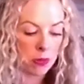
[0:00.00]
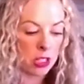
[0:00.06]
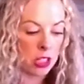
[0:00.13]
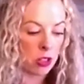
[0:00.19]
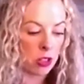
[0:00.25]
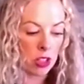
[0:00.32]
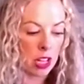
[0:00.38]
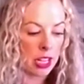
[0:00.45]

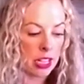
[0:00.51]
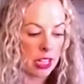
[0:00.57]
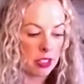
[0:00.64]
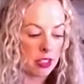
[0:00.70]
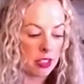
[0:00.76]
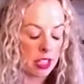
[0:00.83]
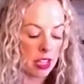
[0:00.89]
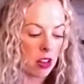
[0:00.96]

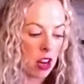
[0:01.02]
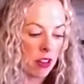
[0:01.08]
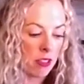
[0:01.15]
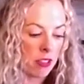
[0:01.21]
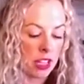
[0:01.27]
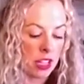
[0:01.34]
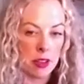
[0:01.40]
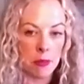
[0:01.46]
clients get
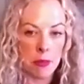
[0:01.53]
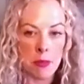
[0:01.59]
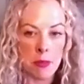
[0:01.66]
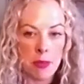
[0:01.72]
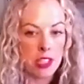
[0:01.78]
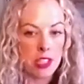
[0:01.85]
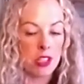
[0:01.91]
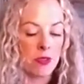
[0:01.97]
confident and be
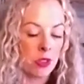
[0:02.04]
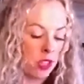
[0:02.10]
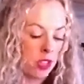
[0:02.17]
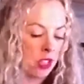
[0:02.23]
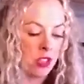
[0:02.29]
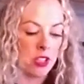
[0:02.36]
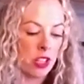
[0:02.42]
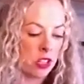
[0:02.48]
masterful at
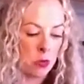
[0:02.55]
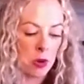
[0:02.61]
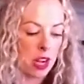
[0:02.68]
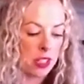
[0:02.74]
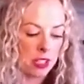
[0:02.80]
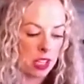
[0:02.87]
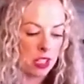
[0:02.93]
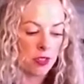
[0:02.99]
their sales
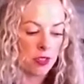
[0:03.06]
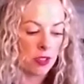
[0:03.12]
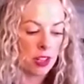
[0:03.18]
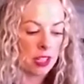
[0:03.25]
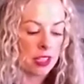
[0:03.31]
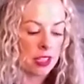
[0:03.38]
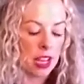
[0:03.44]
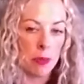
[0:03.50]
process, for
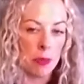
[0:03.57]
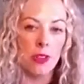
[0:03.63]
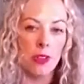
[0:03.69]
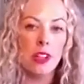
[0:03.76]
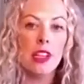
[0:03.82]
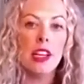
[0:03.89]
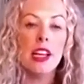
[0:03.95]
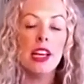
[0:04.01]
example,
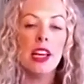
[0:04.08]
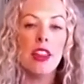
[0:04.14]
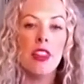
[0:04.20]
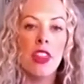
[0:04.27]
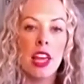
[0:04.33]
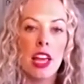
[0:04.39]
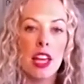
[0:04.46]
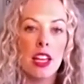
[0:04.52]

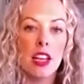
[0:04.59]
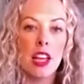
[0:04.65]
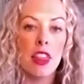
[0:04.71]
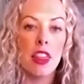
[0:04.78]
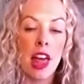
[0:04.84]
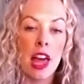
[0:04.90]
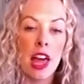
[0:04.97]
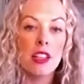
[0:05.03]
then
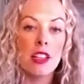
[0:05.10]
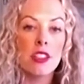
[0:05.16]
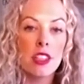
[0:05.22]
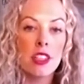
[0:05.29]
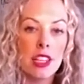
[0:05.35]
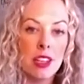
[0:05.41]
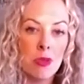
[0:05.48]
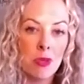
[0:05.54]
that is
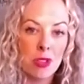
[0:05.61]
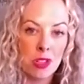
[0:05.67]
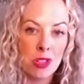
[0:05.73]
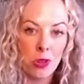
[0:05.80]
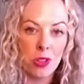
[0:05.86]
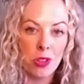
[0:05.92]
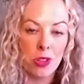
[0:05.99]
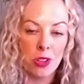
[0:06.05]
the
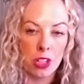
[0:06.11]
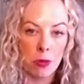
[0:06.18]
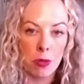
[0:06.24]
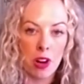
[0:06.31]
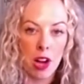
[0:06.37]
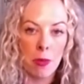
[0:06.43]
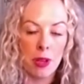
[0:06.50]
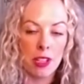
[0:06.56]
result you're going to
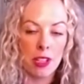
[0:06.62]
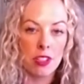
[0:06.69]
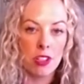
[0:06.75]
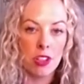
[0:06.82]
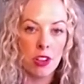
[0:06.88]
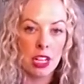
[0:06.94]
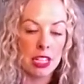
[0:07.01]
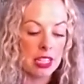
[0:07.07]
promise.
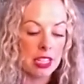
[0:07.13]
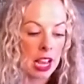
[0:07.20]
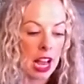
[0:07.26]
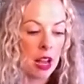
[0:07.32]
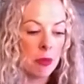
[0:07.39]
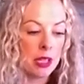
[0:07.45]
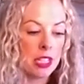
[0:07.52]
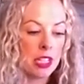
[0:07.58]
You're going to say,
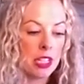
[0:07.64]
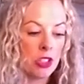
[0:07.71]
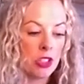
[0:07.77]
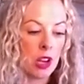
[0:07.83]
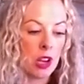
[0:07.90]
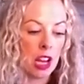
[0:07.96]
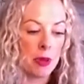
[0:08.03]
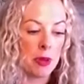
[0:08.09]
I'm going to teach
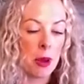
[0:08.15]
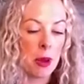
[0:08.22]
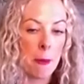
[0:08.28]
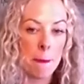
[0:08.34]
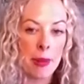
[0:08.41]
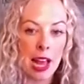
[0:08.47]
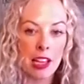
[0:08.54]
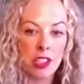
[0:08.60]
you how to become
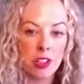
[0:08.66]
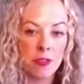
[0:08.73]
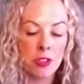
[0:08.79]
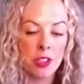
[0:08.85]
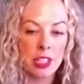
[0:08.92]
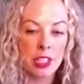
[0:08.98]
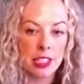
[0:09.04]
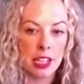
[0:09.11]

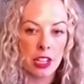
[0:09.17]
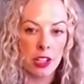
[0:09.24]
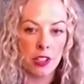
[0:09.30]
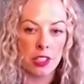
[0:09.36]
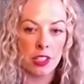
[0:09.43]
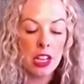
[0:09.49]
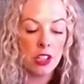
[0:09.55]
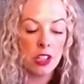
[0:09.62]
masterful at
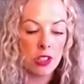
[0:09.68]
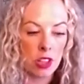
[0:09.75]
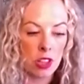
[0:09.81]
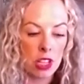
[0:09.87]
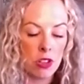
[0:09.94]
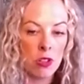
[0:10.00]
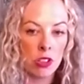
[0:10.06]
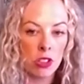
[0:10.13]
sales so that
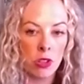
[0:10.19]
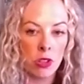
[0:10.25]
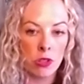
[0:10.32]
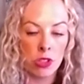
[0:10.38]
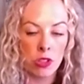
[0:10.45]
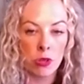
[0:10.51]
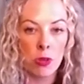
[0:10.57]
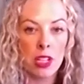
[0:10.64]
you can
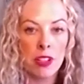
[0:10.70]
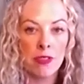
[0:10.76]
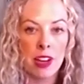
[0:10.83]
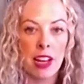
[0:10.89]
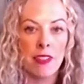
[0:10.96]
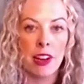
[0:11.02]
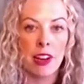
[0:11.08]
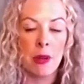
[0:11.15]
close 3 to
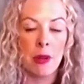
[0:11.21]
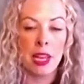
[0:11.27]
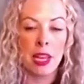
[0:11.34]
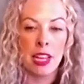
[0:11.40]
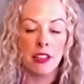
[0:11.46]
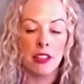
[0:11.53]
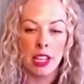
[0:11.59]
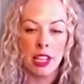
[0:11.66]
5 high
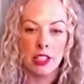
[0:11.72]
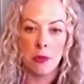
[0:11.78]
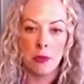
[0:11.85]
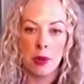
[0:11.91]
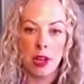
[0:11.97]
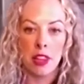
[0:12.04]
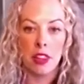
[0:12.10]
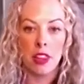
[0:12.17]
paying clients a
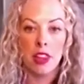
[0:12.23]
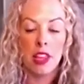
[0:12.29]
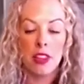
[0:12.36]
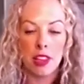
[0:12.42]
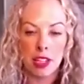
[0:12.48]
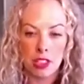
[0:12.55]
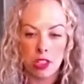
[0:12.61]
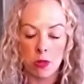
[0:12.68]
month.
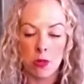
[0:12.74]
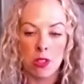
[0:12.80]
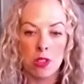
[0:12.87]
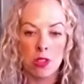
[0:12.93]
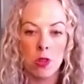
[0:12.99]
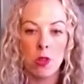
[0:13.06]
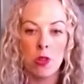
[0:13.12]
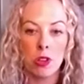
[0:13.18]
That's the
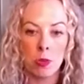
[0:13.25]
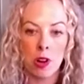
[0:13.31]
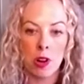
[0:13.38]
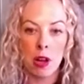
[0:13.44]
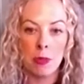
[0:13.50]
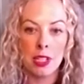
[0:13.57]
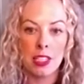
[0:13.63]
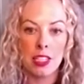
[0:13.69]
result you're
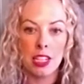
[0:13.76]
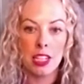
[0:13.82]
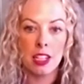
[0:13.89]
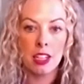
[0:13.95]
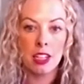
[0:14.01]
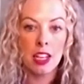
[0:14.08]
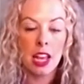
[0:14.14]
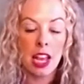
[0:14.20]
promising.
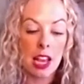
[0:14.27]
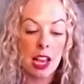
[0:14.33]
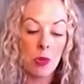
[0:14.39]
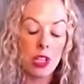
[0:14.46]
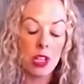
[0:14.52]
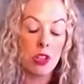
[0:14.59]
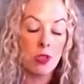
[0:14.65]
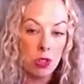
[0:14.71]
And
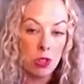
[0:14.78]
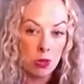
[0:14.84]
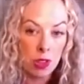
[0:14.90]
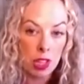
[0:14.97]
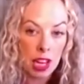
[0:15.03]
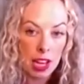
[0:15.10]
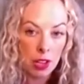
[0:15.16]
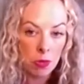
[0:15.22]
when you do
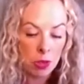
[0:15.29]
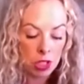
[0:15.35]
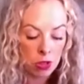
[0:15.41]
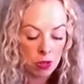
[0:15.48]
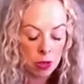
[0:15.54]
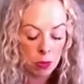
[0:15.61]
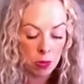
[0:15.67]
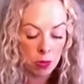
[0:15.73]
that, when you
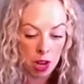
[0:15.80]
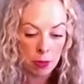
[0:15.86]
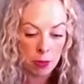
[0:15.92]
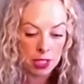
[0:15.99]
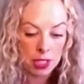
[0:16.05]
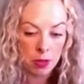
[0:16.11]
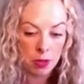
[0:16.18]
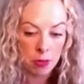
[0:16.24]
can
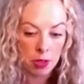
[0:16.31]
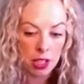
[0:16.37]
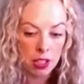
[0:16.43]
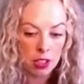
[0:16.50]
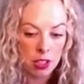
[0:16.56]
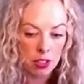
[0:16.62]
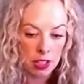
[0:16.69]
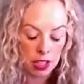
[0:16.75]
promise someone
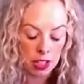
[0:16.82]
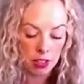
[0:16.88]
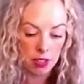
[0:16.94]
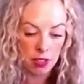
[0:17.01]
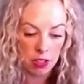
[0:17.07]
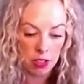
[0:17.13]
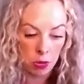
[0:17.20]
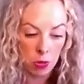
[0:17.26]
that
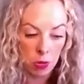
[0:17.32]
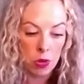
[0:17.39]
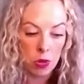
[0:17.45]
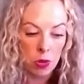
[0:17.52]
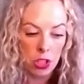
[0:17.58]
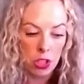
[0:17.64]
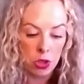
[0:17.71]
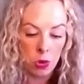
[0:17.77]

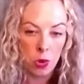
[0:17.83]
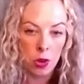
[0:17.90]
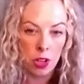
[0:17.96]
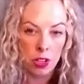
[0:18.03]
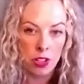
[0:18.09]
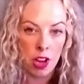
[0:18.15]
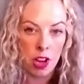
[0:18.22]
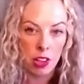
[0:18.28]
through your
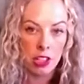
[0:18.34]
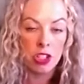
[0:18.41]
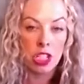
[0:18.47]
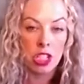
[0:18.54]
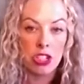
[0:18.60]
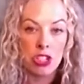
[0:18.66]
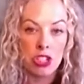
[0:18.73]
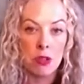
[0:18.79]
knowledge,
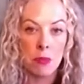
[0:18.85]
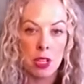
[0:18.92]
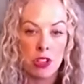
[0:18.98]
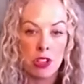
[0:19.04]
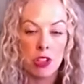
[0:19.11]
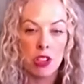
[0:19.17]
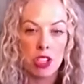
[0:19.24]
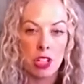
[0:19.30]
teaching,
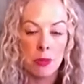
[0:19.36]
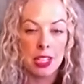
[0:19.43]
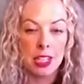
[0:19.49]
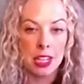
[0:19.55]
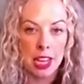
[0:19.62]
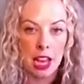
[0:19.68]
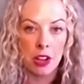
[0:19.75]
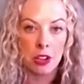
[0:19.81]
mentorships, and
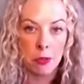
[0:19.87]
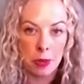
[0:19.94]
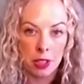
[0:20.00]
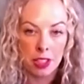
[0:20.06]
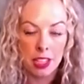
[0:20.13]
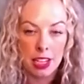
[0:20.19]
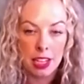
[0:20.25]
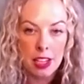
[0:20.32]

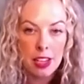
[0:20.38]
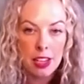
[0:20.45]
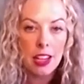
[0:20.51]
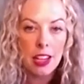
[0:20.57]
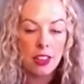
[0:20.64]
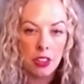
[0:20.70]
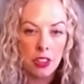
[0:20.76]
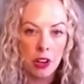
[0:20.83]
accountability,
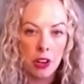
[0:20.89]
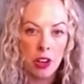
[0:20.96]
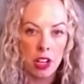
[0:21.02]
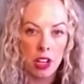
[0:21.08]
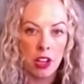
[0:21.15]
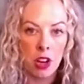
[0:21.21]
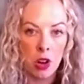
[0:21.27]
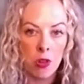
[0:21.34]
that they're going
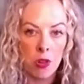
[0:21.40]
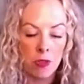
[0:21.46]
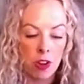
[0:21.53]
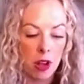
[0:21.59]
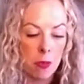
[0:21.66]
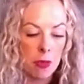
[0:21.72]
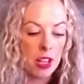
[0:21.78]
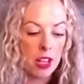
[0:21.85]
to go
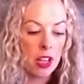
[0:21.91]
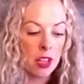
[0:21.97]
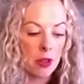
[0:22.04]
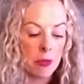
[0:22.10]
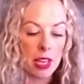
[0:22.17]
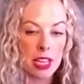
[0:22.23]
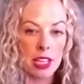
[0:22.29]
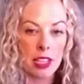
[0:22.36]
from
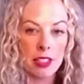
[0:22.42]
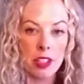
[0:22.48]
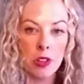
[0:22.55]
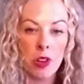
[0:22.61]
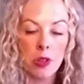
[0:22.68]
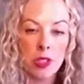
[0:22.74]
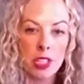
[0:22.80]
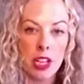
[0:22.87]
making
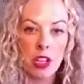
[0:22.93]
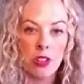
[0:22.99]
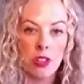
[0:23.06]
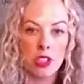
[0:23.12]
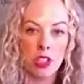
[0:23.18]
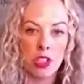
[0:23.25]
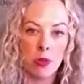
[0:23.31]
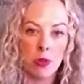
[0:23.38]
0 sales
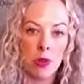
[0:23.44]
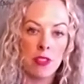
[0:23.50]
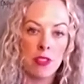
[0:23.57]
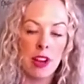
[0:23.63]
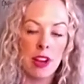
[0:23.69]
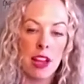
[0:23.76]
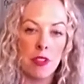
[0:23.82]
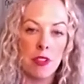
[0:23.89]
to 3 to
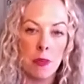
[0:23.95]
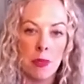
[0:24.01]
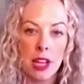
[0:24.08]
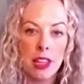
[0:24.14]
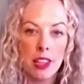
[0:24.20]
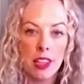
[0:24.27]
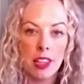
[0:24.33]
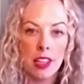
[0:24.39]
5 a
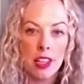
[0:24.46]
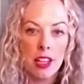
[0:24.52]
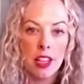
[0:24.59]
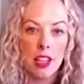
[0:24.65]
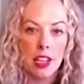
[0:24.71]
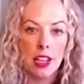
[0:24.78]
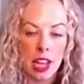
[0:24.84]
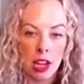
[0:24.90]
month,
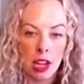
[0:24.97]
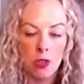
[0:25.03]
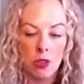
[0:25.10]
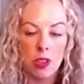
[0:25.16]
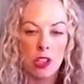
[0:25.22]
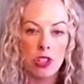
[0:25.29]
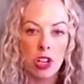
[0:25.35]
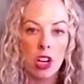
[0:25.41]
now you
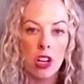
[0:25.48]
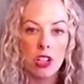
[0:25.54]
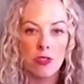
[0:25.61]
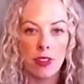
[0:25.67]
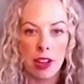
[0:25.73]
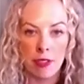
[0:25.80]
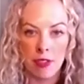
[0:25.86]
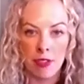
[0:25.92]
can charge
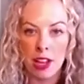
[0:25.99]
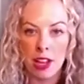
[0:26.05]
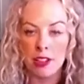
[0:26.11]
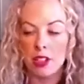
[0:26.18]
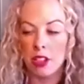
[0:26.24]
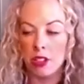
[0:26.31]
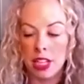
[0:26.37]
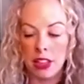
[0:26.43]
$5,000
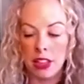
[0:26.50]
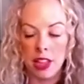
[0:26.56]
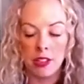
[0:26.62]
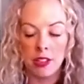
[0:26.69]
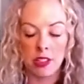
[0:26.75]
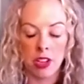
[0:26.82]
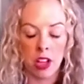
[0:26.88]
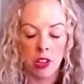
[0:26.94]
or
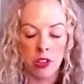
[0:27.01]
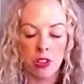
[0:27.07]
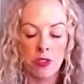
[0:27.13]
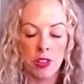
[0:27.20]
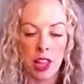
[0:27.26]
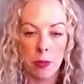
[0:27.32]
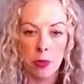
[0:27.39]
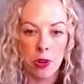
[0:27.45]
$10,000 for
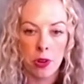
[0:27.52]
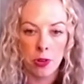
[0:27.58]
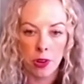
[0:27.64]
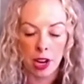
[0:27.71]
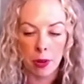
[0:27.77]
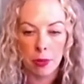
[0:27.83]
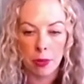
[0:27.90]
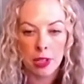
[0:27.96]
that
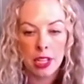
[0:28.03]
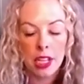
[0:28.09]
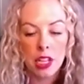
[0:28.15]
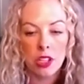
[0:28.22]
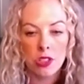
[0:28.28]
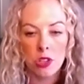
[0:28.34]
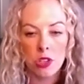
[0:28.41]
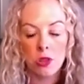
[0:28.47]
program. So you